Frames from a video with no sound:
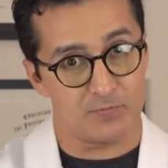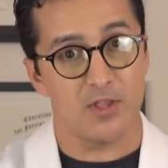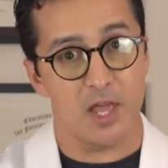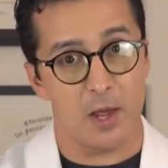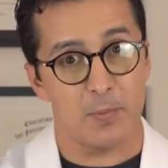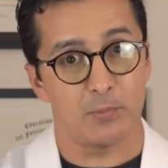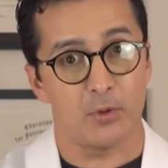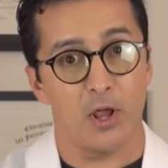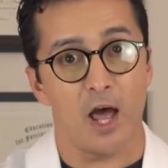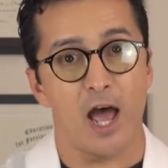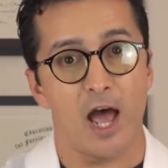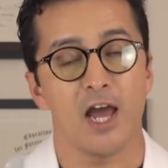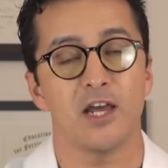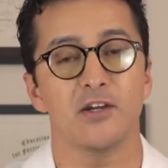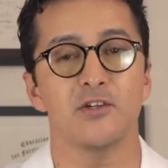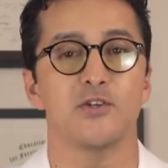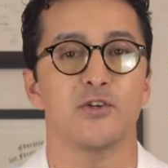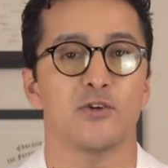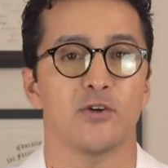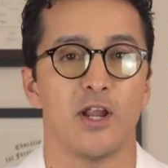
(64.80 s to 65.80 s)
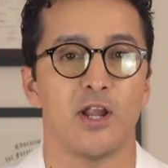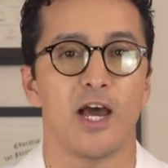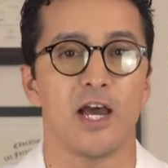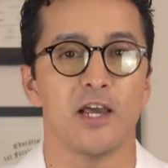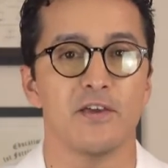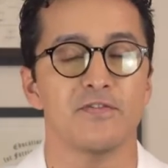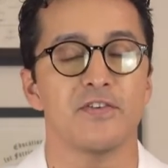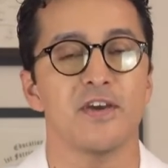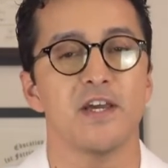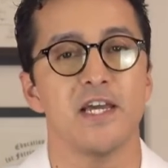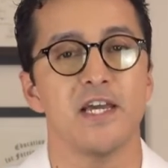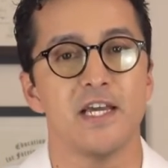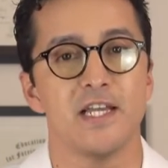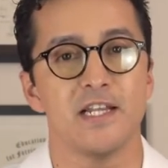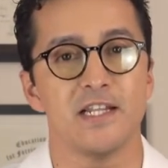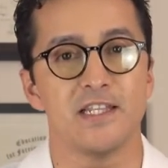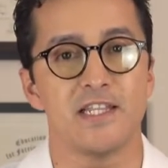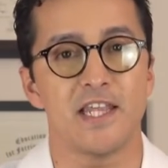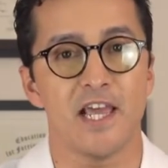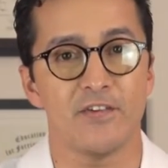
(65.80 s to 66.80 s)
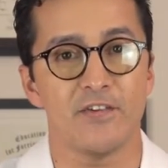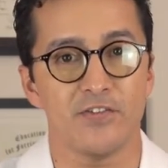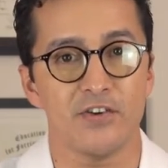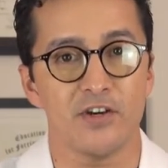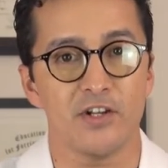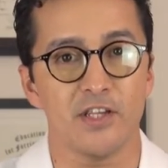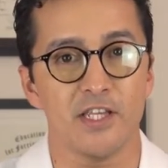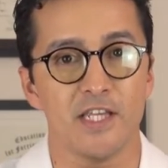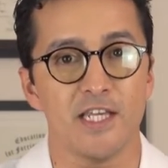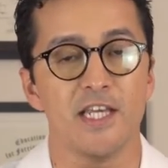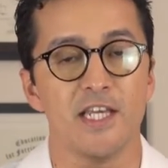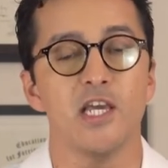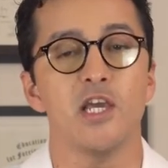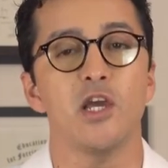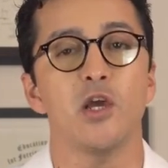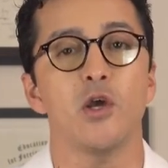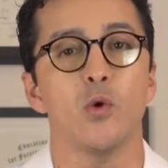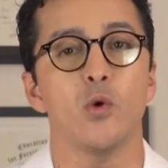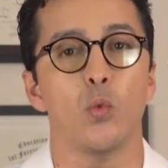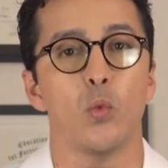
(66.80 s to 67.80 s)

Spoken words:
apply to your life, definitely